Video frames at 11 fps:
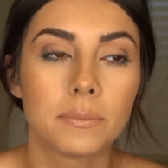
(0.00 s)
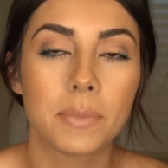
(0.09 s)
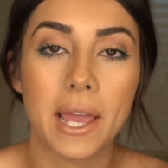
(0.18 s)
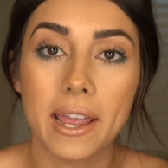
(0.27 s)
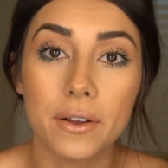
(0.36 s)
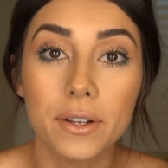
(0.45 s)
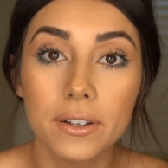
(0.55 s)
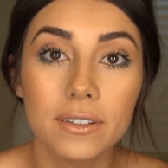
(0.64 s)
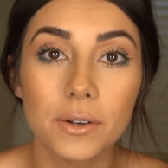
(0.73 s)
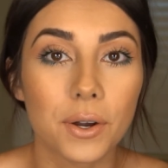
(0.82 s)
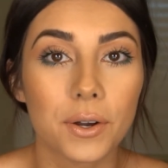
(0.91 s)

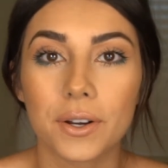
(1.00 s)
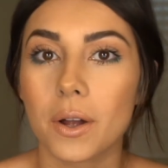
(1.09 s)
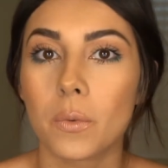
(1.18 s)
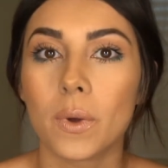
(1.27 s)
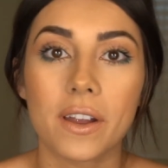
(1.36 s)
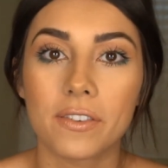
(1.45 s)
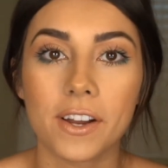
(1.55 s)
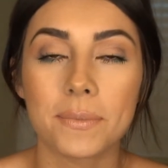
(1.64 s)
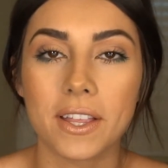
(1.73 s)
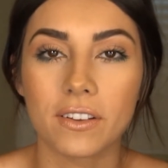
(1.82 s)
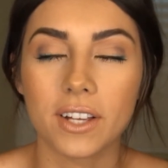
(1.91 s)
pale or whatever I
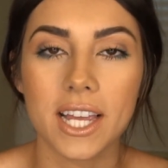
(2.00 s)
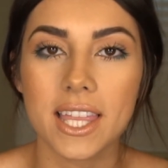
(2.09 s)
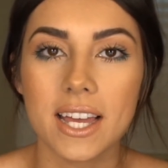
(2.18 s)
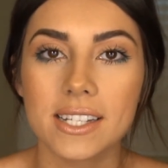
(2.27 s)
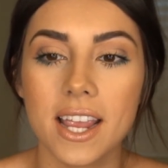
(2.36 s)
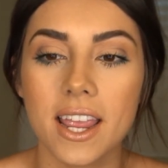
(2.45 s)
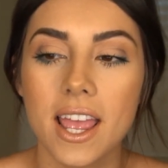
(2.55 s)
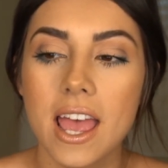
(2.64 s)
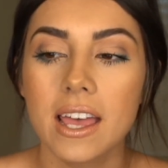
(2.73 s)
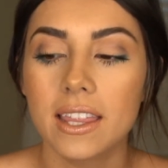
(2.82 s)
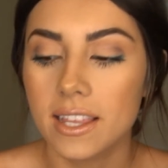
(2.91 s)
may look like that day,
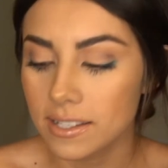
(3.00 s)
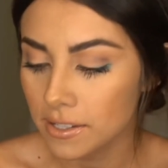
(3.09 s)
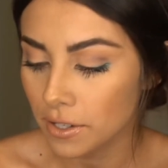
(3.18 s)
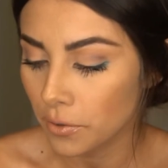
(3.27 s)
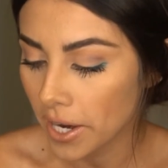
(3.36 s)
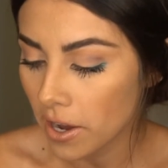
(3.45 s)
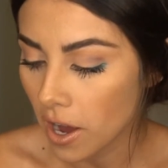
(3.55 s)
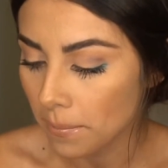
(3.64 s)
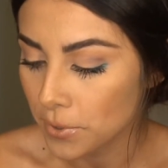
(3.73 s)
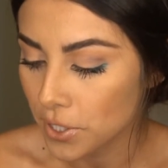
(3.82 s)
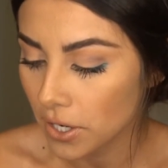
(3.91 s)
this is a great
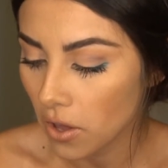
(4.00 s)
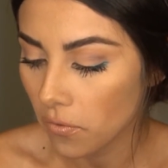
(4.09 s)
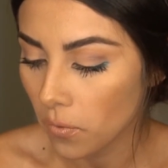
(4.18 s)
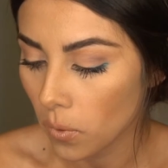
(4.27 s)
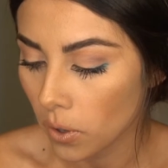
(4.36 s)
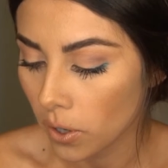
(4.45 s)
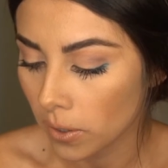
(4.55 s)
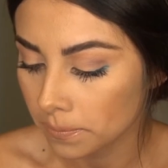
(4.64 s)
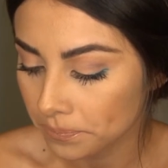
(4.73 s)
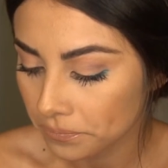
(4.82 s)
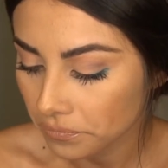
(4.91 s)
option
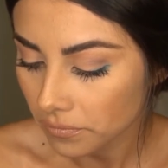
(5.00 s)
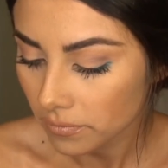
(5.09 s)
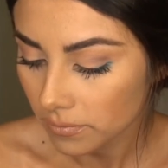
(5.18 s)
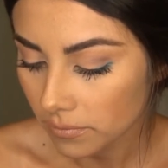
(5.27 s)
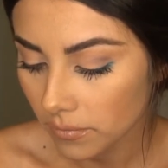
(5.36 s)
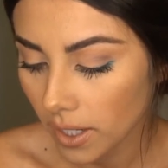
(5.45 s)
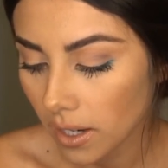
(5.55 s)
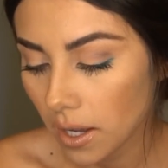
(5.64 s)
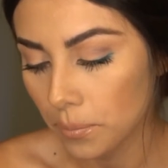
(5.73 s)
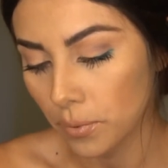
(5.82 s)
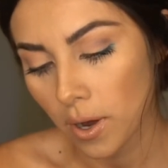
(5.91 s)
for
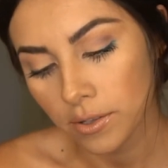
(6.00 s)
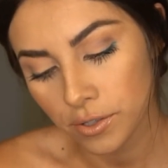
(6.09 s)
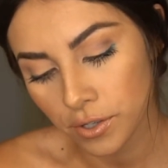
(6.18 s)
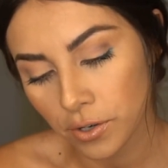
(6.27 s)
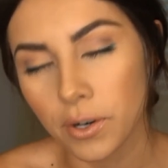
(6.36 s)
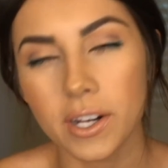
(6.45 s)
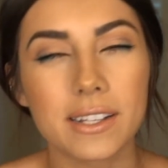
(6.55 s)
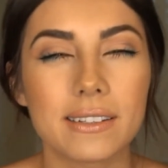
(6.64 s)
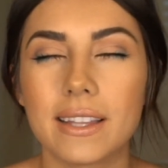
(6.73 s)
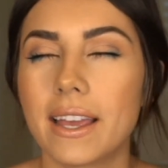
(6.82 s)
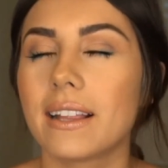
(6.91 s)
a bronzer or
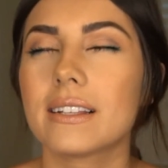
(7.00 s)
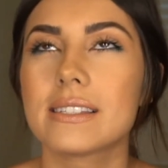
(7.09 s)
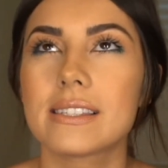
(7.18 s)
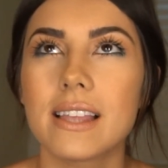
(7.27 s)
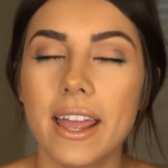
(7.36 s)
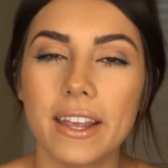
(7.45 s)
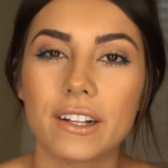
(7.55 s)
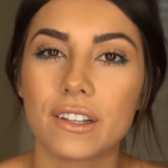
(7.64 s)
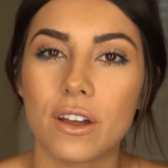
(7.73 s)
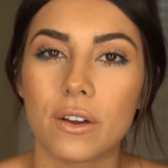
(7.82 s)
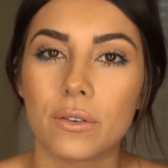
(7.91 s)
like a slight
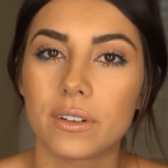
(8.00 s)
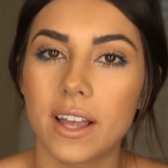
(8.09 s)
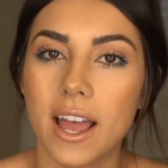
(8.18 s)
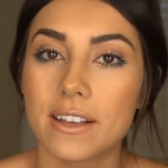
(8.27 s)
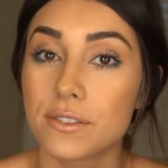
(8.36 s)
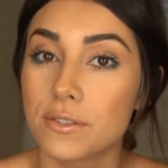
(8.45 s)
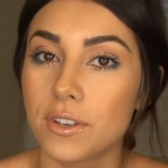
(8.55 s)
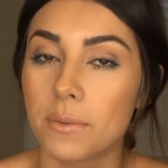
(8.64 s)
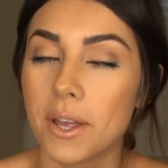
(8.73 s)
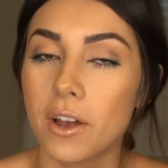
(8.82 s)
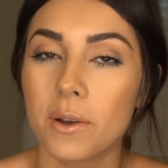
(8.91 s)
glow. As you saw
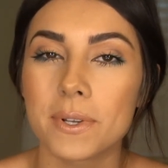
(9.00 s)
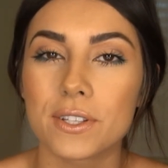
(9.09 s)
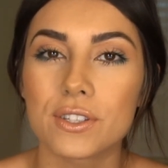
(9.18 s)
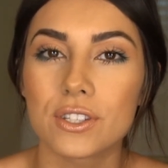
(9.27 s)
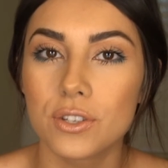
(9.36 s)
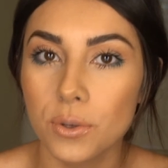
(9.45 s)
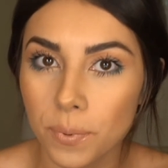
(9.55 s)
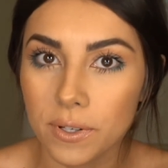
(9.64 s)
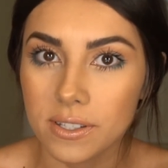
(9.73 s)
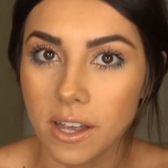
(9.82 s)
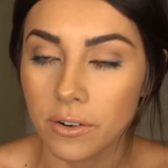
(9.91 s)
on my arm, it's
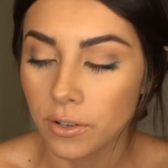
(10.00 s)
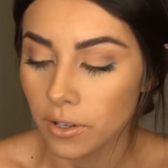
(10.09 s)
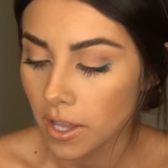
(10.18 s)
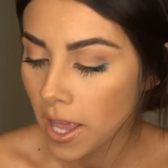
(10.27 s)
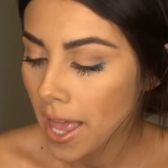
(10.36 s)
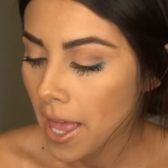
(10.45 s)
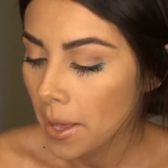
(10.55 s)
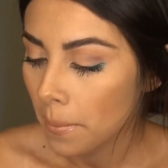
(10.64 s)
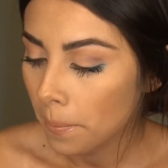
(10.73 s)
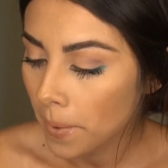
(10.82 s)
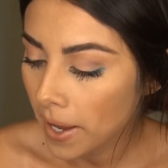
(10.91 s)
super subtle,
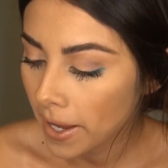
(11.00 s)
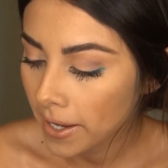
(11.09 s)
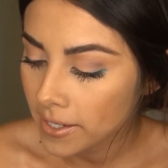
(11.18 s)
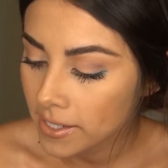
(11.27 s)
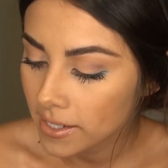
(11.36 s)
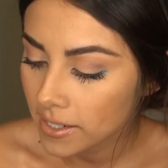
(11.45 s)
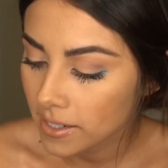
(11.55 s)
but